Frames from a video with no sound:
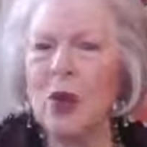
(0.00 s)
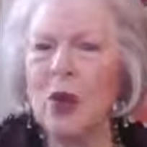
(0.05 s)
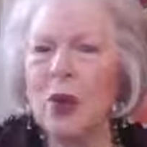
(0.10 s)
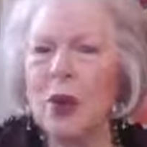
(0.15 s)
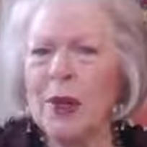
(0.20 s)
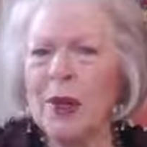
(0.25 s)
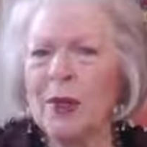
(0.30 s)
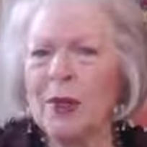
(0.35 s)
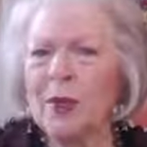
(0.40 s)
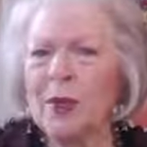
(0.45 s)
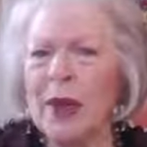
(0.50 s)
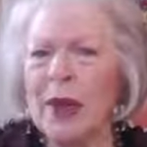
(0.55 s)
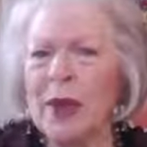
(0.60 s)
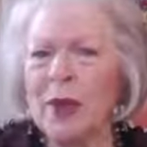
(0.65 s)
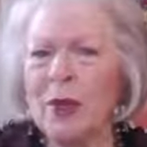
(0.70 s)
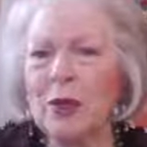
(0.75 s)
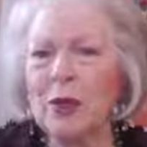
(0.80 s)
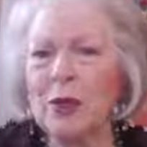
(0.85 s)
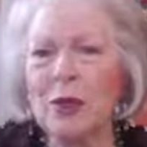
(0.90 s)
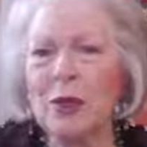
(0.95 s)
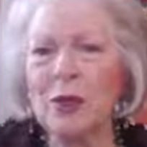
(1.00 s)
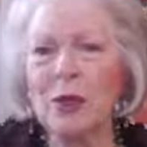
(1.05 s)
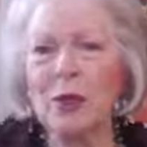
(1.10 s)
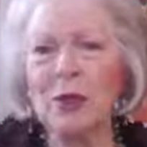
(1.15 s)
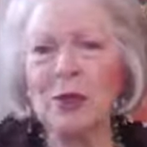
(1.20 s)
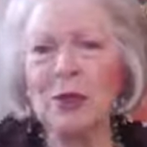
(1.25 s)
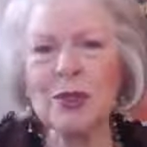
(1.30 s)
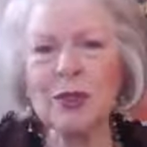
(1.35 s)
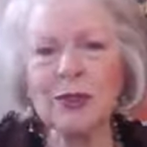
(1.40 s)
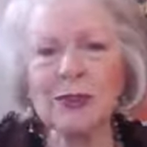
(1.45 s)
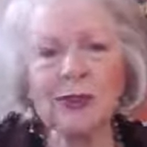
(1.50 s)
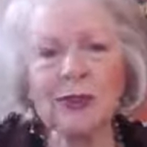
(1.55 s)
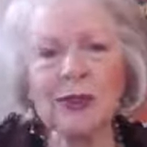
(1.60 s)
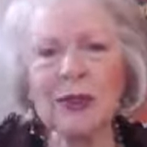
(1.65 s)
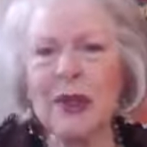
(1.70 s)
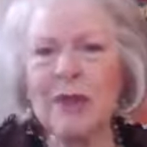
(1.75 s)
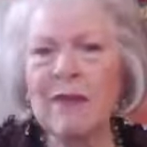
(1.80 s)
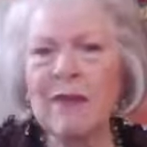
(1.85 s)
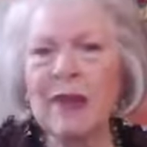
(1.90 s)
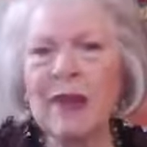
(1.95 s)
What greater source of
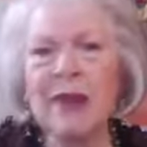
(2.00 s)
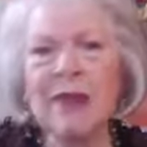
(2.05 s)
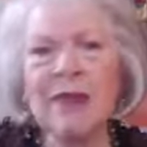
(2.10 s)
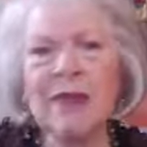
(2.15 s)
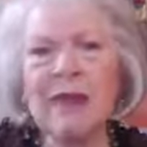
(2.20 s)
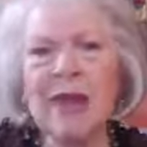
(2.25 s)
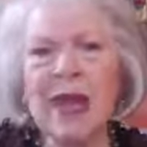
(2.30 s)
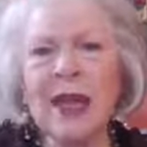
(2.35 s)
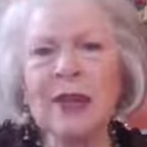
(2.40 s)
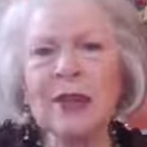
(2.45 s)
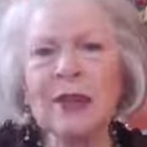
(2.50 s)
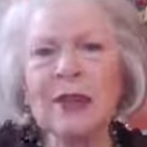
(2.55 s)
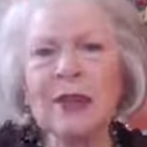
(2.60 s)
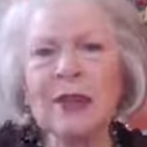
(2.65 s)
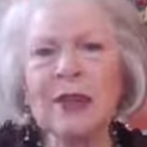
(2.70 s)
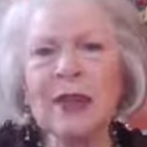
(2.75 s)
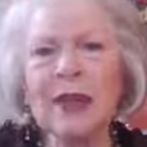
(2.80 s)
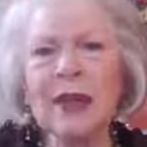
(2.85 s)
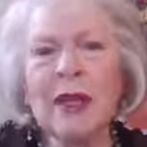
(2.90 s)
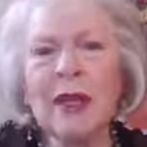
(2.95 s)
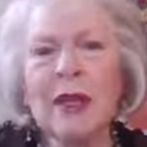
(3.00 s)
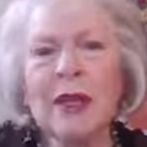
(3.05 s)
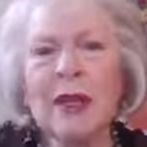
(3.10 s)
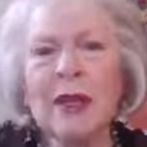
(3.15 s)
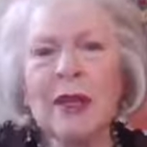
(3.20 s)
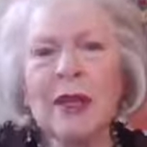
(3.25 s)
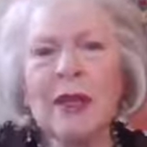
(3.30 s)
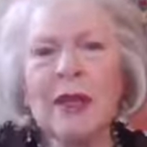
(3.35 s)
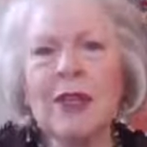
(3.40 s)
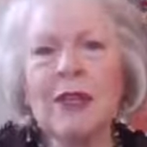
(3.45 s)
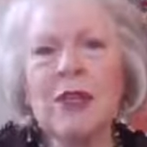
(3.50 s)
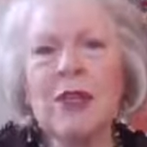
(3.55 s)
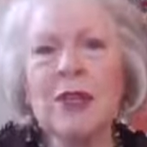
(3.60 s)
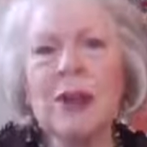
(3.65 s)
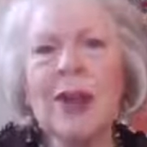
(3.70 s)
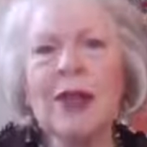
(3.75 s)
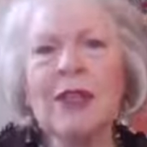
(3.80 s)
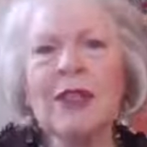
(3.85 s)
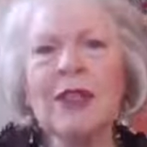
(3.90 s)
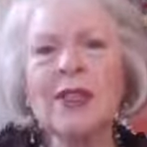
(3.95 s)
loving connection than to
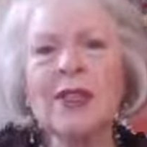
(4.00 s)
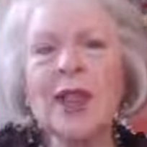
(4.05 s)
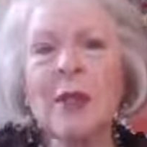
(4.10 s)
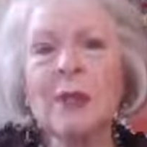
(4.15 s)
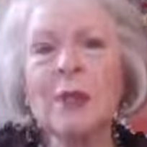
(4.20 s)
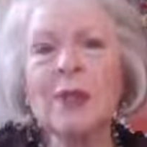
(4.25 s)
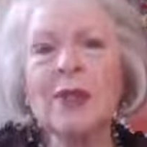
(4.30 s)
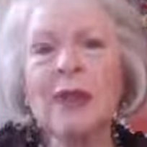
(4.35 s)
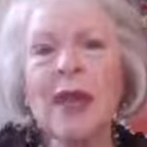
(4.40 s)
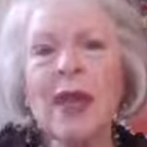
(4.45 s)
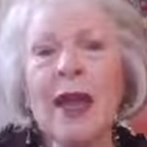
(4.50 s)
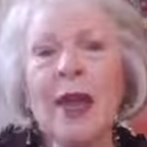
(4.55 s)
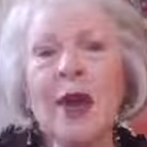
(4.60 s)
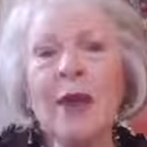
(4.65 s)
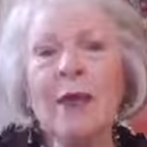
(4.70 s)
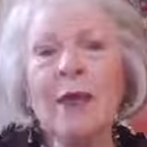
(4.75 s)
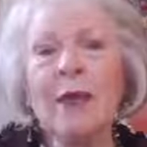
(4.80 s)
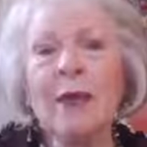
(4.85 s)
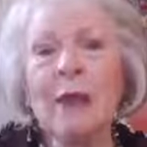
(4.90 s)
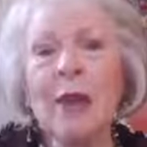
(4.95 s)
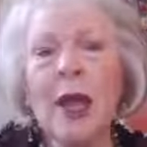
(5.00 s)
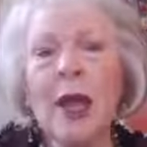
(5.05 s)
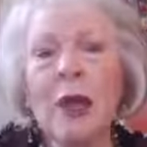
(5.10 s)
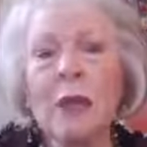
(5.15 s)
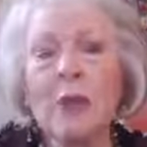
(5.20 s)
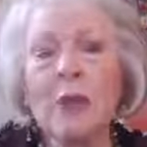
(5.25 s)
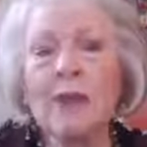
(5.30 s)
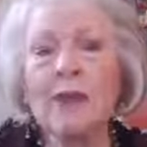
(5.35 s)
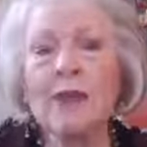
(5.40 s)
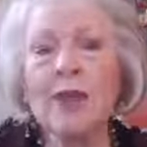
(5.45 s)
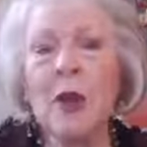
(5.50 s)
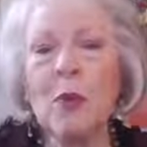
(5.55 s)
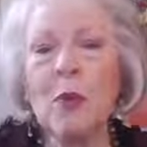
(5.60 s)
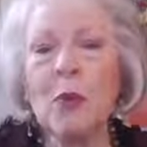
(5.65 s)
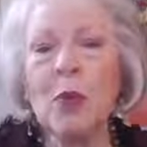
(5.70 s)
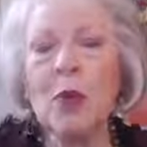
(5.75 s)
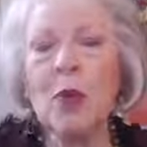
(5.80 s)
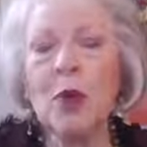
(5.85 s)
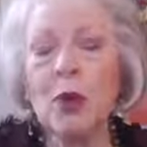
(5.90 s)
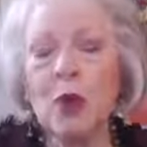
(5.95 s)
accept the help of
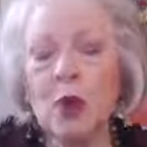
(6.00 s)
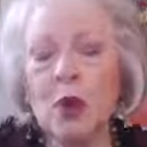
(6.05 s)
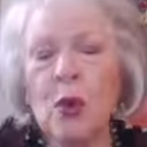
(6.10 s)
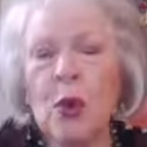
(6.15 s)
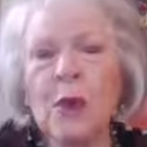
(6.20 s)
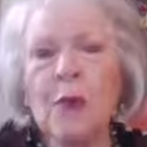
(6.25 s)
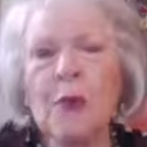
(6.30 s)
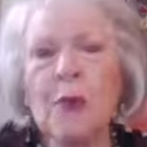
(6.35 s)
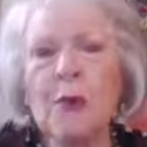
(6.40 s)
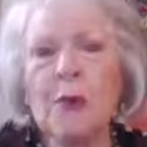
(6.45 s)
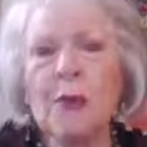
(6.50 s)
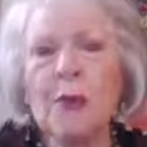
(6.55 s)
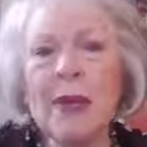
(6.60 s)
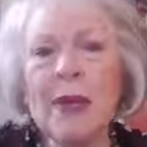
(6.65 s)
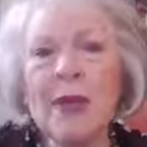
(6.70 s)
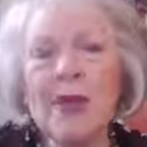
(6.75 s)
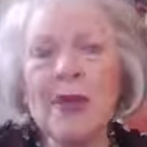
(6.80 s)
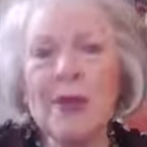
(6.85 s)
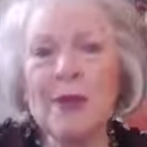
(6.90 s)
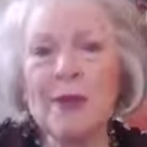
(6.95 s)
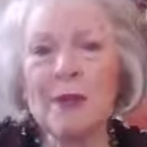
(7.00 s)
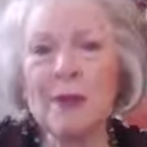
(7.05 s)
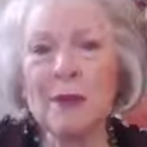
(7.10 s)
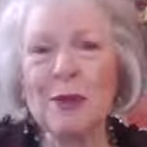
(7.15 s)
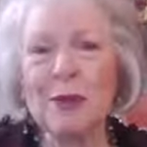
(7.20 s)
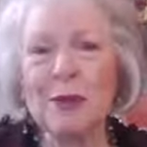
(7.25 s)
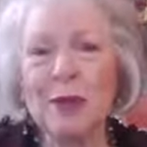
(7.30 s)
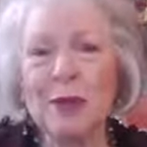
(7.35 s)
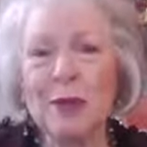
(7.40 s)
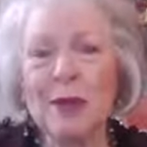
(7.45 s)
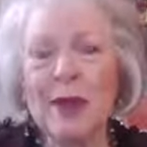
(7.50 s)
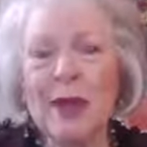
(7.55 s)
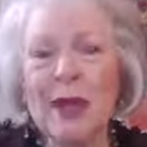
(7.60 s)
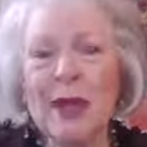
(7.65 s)
someone who wants to be there for you